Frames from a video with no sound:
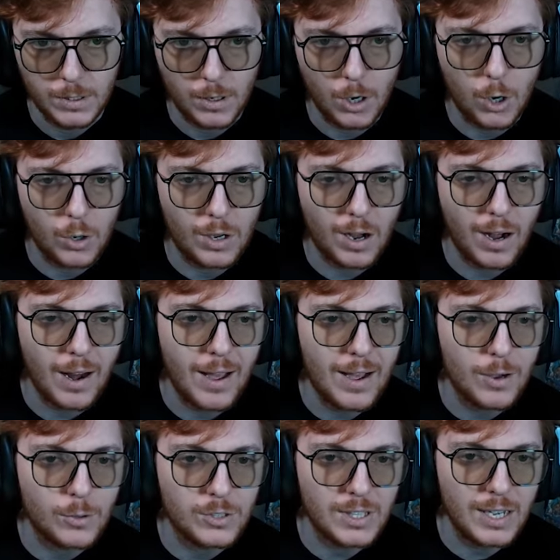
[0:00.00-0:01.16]
Oh,
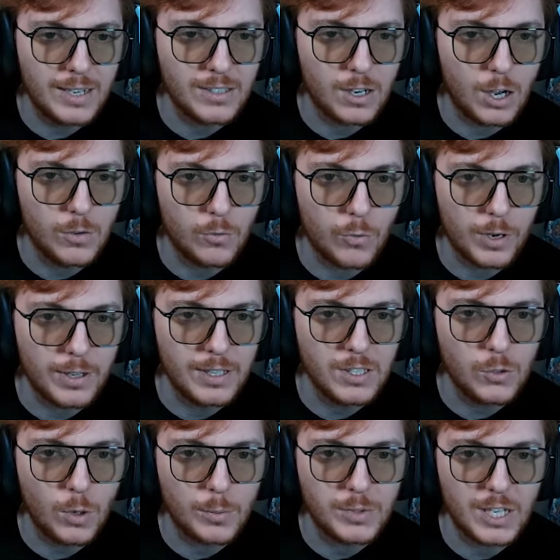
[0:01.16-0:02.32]
Klaus, that is unreal. This
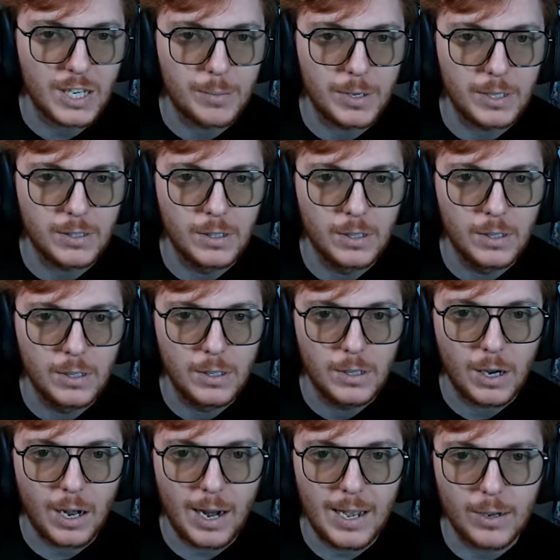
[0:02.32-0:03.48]
is what I'm saying, man.
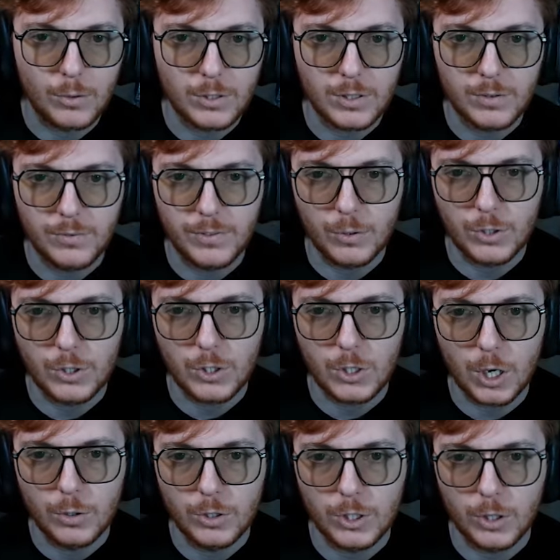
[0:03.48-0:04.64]
Klaus feels
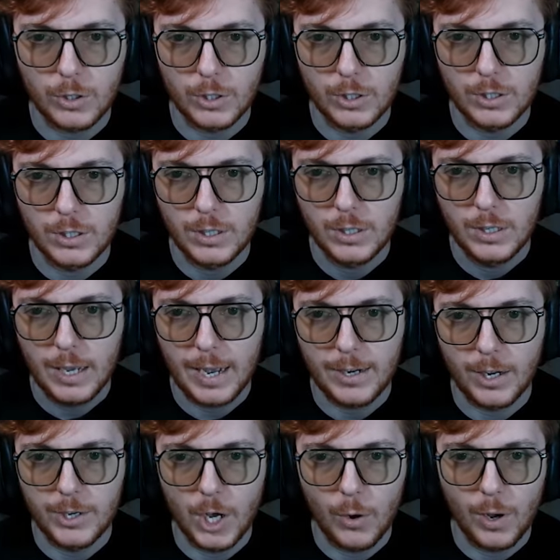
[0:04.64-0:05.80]
so, so good. And
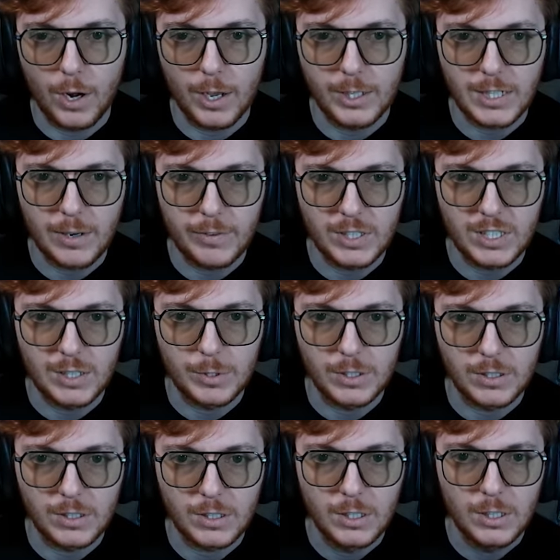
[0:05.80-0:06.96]
I know I like Xavi
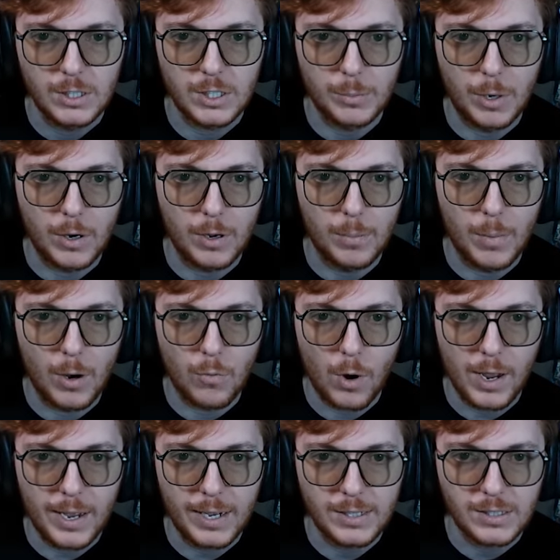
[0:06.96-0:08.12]
Simons. So my, my
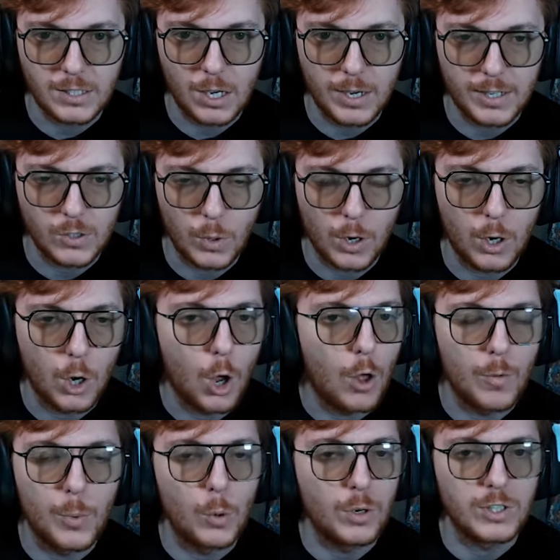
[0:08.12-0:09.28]
right-hand side is where a lot of
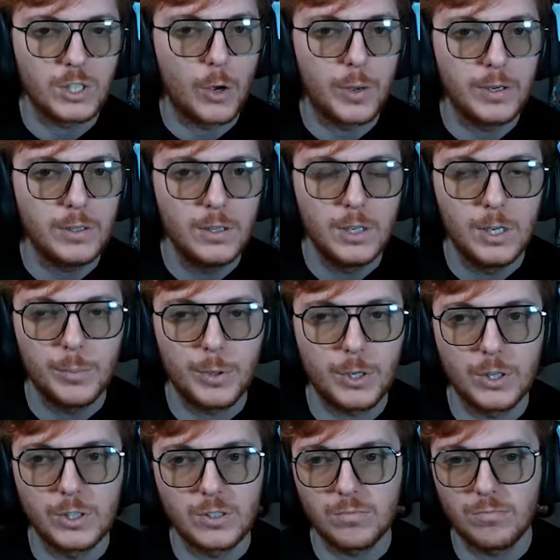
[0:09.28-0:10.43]
the ball is going
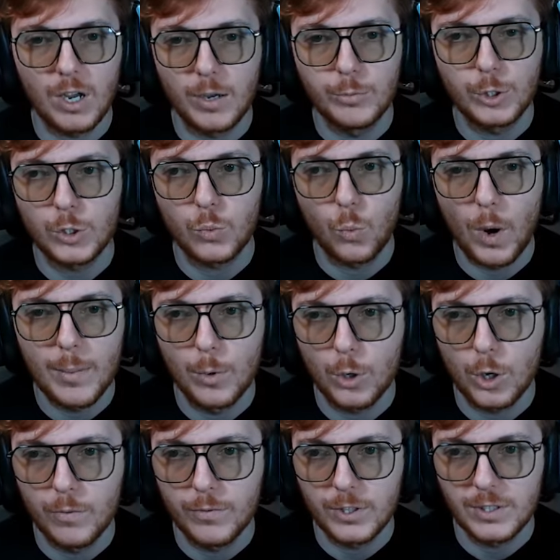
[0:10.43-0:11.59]
because I'm just way more
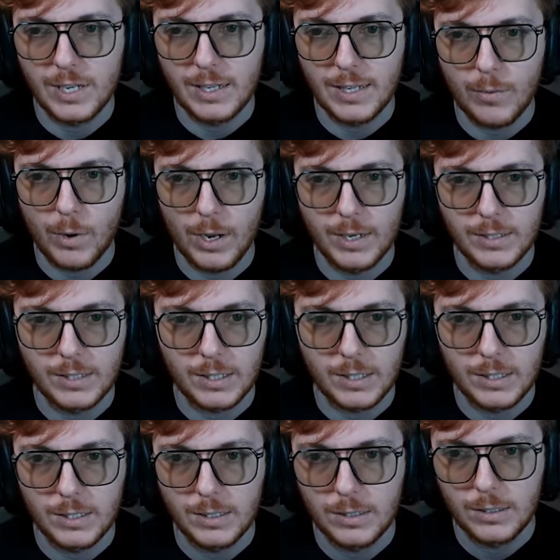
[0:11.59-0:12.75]
confident down that right-hand side.